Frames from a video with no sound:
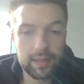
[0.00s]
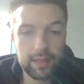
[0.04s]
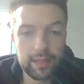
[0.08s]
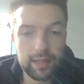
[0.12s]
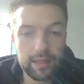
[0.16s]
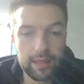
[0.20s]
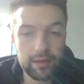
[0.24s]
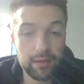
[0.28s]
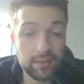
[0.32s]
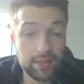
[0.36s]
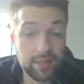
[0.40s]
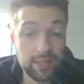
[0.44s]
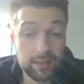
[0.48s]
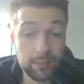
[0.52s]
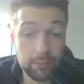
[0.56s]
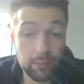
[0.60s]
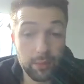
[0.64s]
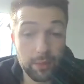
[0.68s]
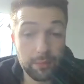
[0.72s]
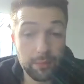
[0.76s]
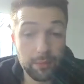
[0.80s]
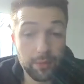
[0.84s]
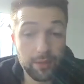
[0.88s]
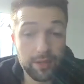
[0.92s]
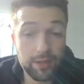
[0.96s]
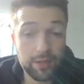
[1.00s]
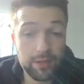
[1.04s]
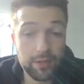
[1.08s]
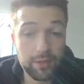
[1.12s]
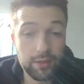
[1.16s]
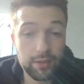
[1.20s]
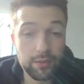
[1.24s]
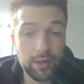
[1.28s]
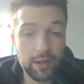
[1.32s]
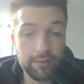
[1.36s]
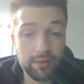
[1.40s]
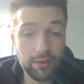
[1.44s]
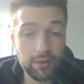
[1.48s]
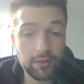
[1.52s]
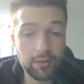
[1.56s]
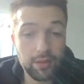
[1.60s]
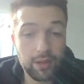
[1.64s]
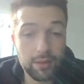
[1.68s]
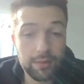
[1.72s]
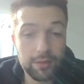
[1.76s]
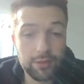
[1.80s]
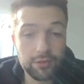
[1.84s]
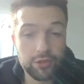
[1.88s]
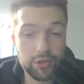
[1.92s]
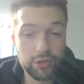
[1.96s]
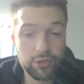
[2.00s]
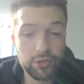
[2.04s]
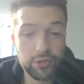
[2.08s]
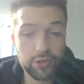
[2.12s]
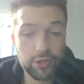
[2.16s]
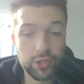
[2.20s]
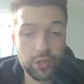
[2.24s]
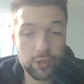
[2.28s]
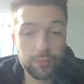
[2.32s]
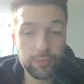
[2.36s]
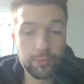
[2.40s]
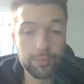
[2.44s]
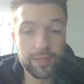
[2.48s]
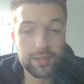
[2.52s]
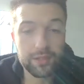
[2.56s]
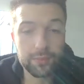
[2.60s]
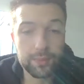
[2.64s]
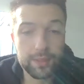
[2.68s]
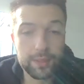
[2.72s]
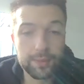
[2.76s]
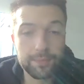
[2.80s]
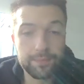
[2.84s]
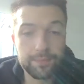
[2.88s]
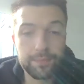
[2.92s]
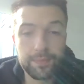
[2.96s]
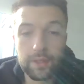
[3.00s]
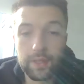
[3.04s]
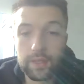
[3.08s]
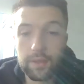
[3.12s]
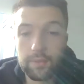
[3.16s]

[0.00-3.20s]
And honestly, that's what I'm going to do. I've heard a lot about JoJo Domann as well.